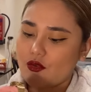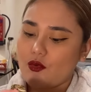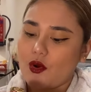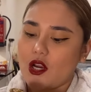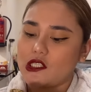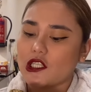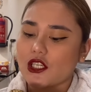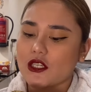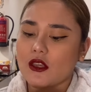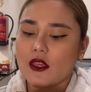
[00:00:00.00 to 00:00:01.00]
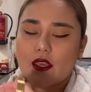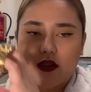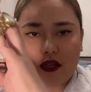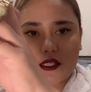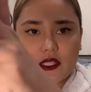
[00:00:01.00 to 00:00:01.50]
watch.
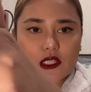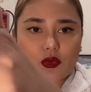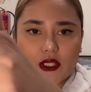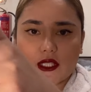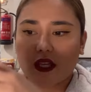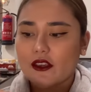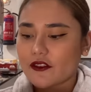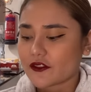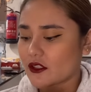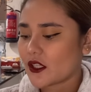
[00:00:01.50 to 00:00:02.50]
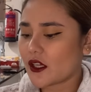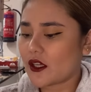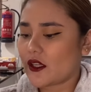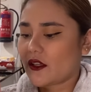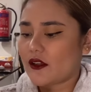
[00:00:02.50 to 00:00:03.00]
And this was a gift
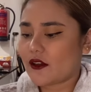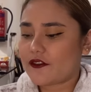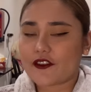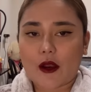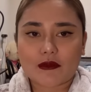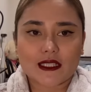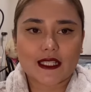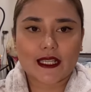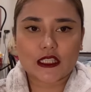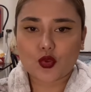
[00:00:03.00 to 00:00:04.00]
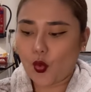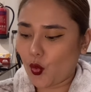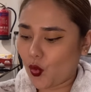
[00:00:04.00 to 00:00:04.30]
from Clarito.